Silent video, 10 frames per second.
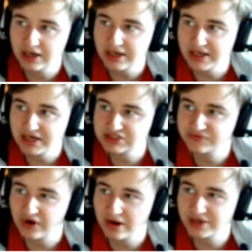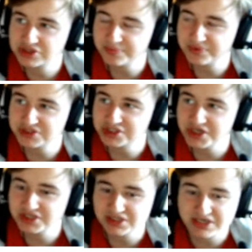It is very much
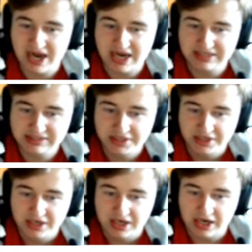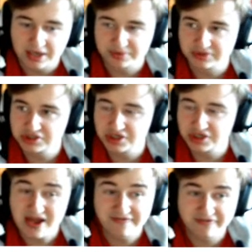appreciated, guys. I appreciate
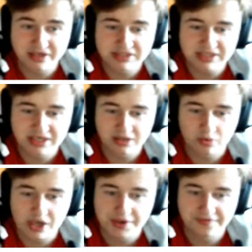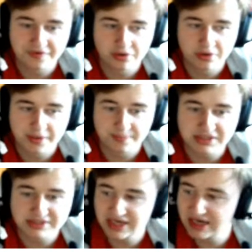every single one of you, and
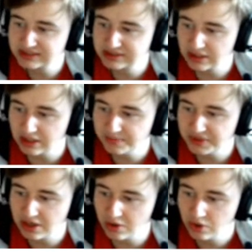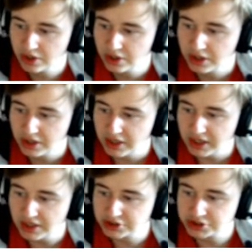please, guys, let me know
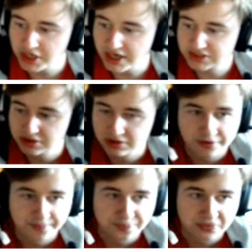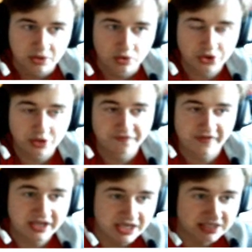in the chat who do you
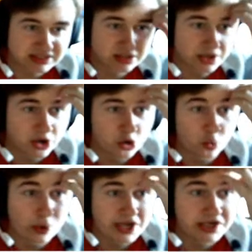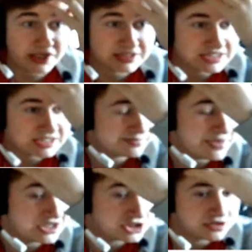think is gonna win this
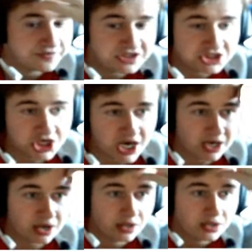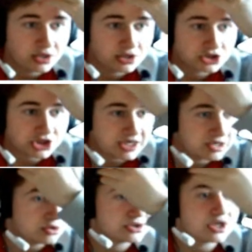match. Vishal
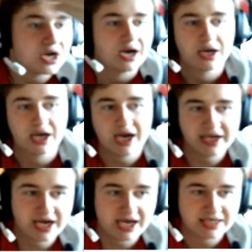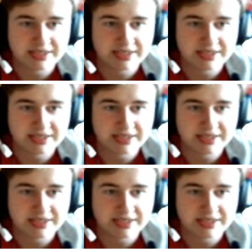Changotra. Hi, guys.